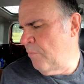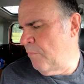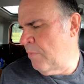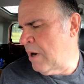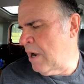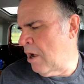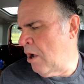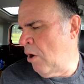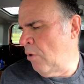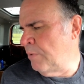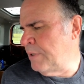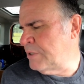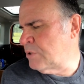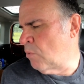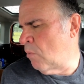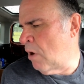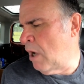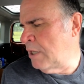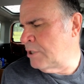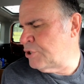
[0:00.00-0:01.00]
But I
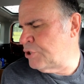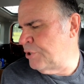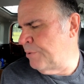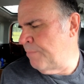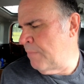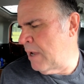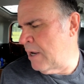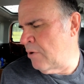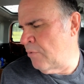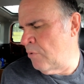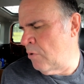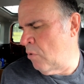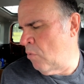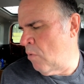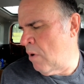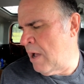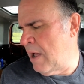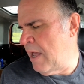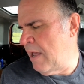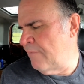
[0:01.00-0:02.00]
always watch him. I don't know
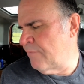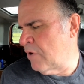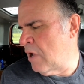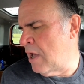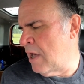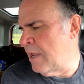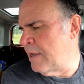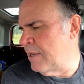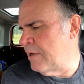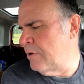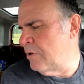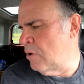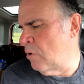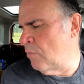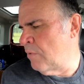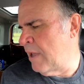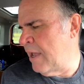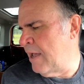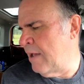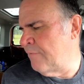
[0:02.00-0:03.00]
why I've got it,
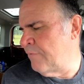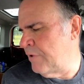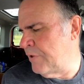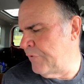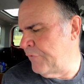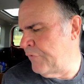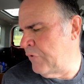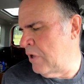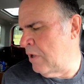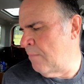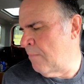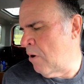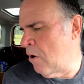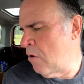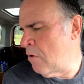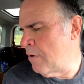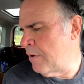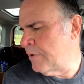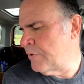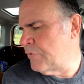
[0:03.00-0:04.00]
don't have it uh,
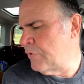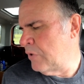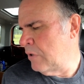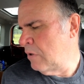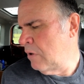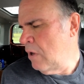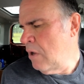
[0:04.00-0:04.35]
marked.